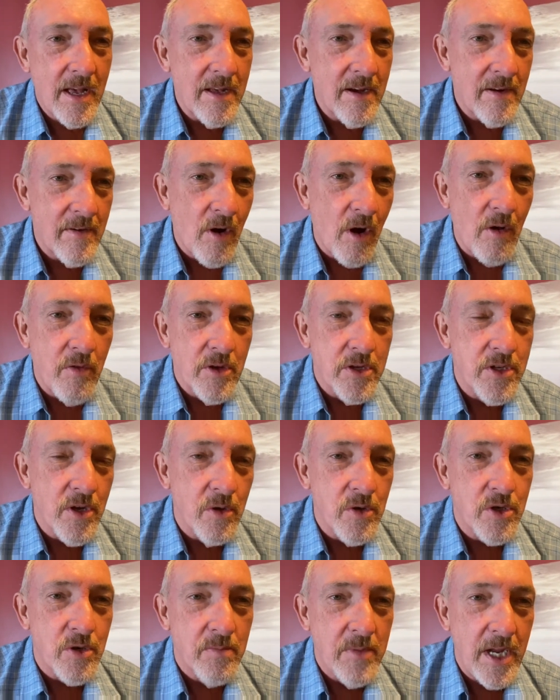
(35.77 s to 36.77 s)
all the
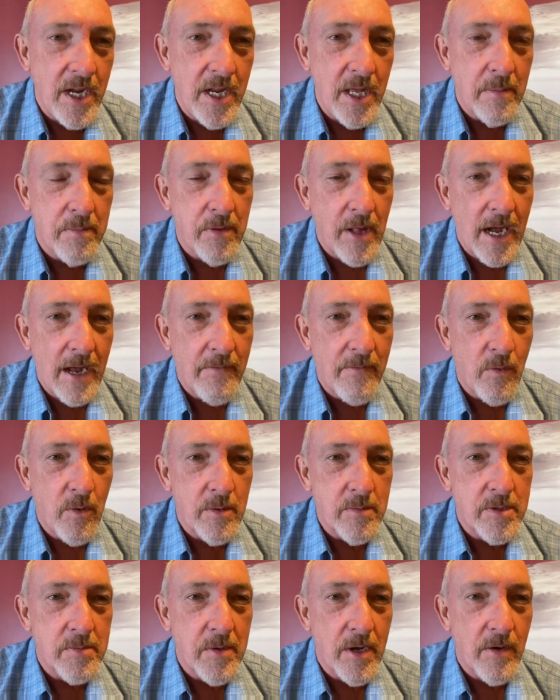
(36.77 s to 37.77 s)
social media
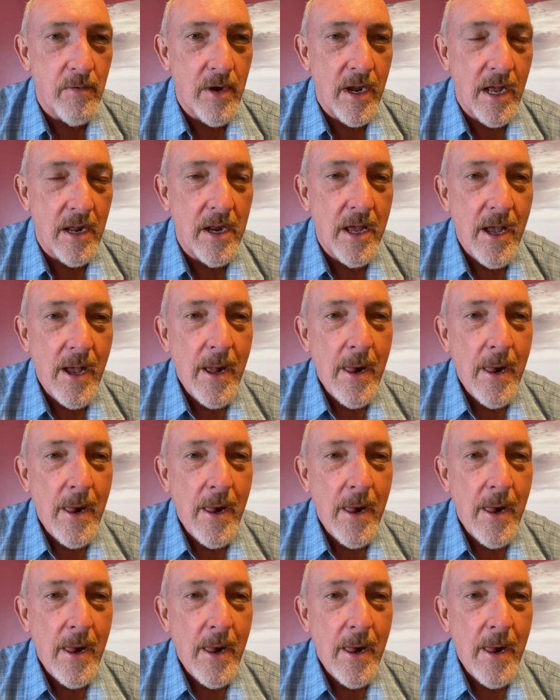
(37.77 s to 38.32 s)
platforms been around?